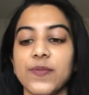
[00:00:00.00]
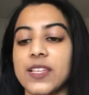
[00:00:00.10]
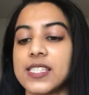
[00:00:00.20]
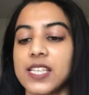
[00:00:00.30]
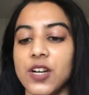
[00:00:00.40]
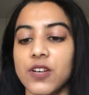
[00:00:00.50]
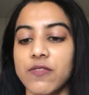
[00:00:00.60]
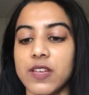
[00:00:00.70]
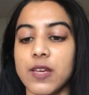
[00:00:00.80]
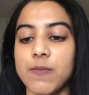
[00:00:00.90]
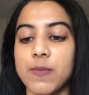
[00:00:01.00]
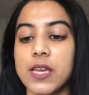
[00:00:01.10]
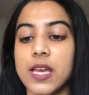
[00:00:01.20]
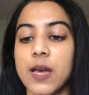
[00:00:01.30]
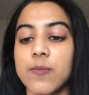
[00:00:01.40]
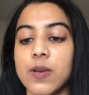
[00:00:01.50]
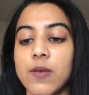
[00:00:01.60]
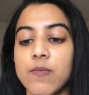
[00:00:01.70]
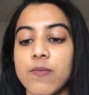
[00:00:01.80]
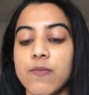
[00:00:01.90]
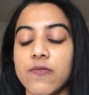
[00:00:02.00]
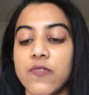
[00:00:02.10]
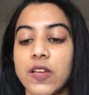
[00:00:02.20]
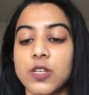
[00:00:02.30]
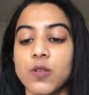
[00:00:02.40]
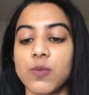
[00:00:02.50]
the CeraVe P M Facial